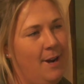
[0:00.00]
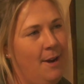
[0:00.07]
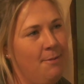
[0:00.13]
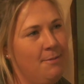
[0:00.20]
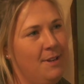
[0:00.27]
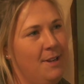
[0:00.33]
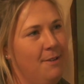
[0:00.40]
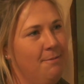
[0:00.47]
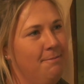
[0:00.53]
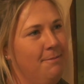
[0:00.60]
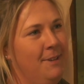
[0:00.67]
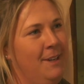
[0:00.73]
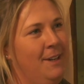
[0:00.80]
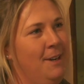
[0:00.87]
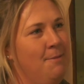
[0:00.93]
up there
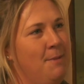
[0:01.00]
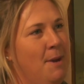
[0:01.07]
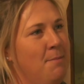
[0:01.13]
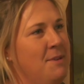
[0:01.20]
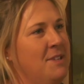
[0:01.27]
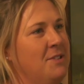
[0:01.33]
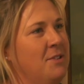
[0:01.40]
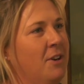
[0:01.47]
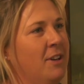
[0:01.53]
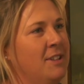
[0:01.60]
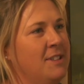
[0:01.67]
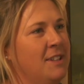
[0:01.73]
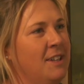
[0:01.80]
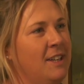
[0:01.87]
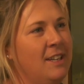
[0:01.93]
and I'm happy to
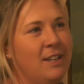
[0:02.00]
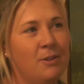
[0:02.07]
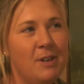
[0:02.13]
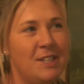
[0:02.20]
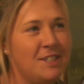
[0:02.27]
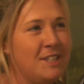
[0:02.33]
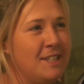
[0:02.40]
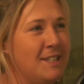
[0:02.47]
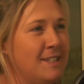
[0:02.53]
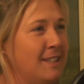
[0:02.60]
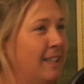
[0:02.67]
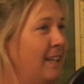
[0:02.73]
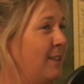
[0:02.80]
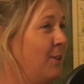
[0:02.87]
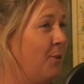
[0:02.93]
answer any questions
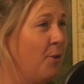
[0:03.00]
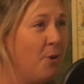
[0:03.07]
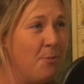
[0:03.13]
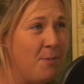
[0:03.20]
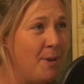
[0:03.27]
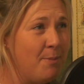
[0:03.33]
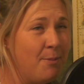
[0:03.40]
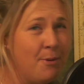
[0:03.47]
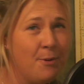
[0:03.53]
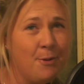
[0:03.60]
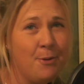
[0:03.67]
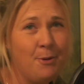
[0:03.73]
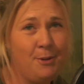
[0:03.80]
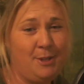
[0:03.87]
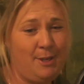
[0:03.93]
and get to know
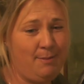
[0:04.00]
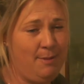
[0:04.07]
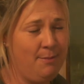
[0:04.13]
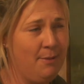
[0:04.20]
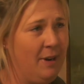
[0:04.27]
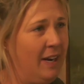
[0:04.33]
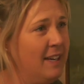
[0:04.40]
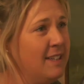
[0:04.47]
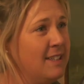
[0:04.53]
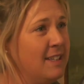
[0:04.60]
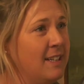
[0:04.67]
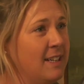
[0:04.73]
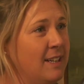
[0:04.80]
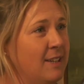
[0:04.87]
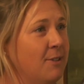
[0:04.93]
people or take people
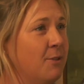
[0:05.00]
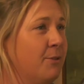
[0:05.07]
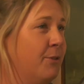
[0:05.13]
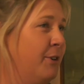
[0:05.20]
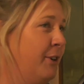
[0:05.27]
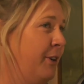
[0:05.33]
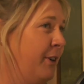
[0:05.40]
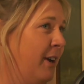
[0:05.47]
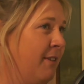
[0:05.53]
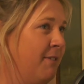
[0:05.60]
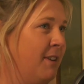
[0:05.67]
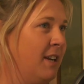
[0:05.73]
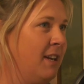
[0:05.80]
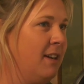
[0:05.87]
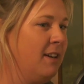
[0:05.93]
hunting or
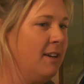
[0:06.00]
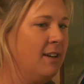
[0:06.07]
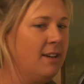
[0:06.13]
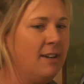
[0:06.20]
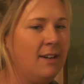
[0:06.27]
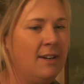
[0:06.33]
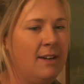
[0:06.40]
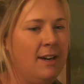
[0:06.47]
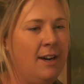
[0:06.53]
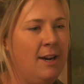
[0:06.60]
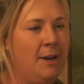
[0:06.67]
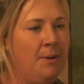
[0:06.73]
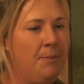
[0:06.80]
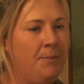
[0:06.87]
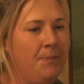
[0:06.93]
photographic.
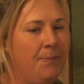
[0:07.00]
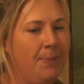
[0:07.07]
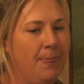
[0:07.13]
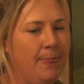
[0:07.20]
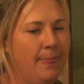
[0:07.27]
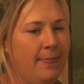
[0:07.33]
Um,